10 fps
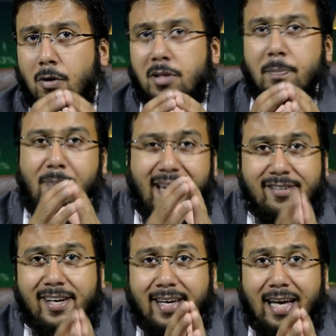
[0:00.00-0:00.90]
the
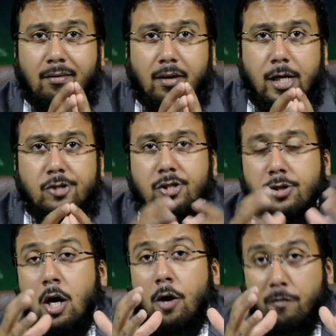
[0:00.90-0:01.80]
basic calculations
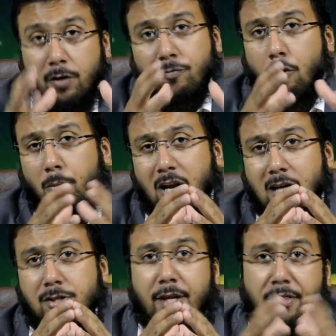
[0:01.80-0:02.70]
with formulas
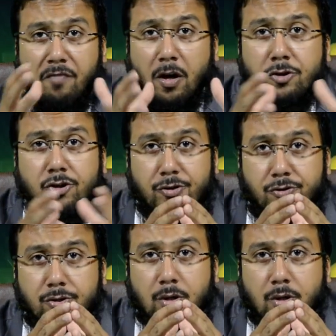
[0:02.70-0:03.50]
and the functions,